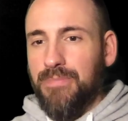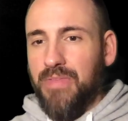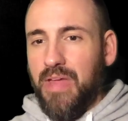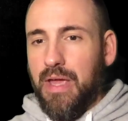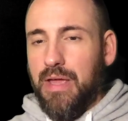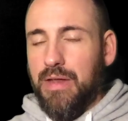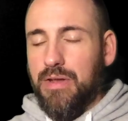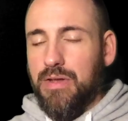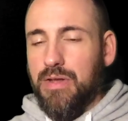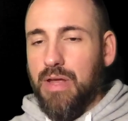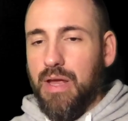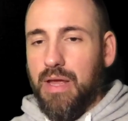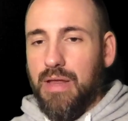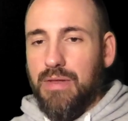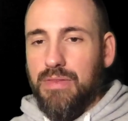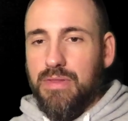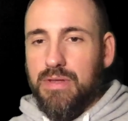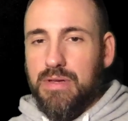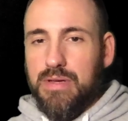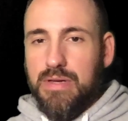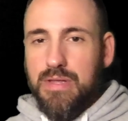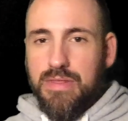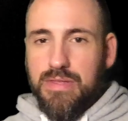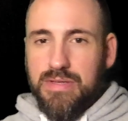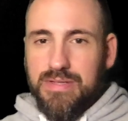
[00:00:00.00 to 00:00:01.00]
and
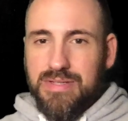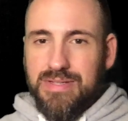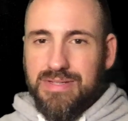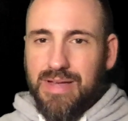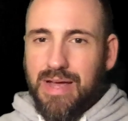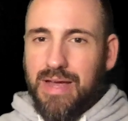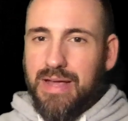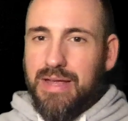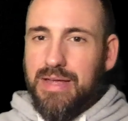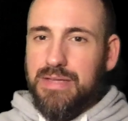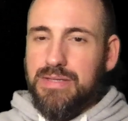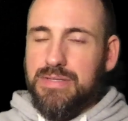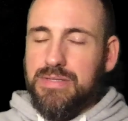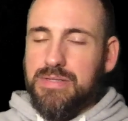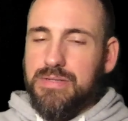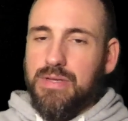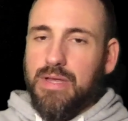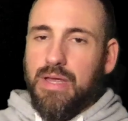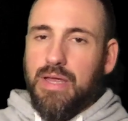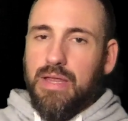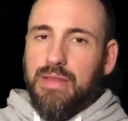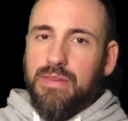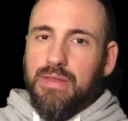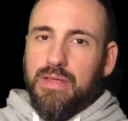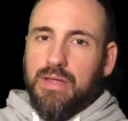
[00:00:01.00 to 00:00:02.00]
the science
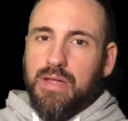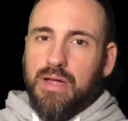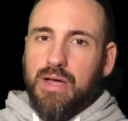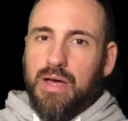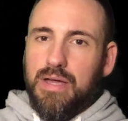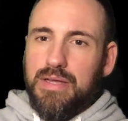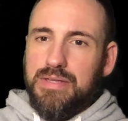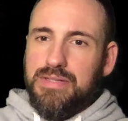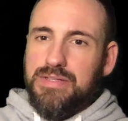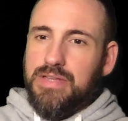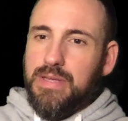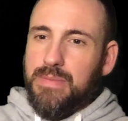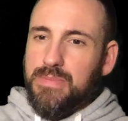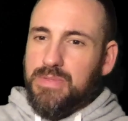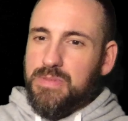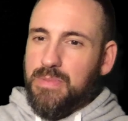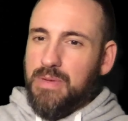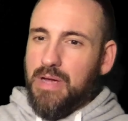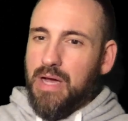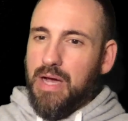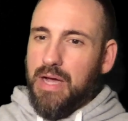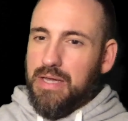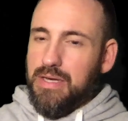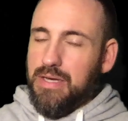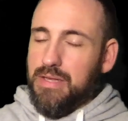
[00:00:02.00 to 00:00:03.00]
and the concepts
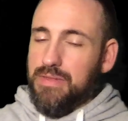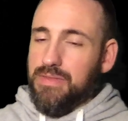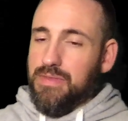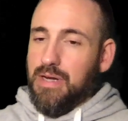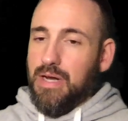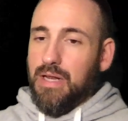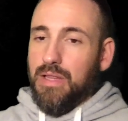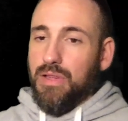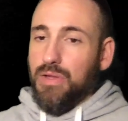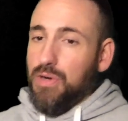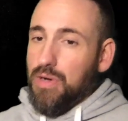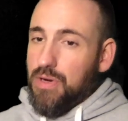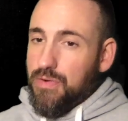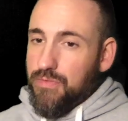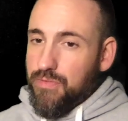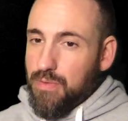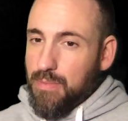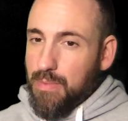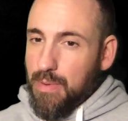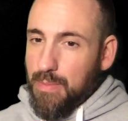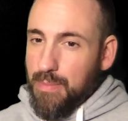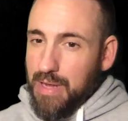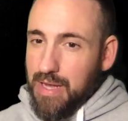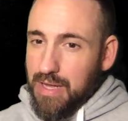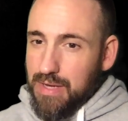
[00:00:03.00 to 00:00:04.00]
behind it that I learned
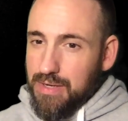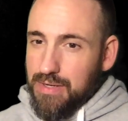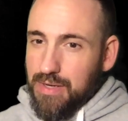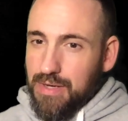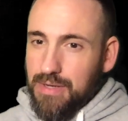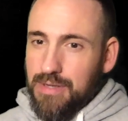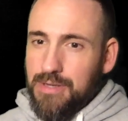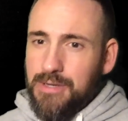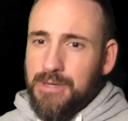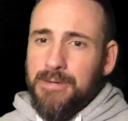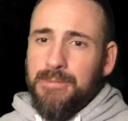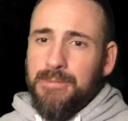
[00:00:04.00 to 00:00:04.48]
from Amanda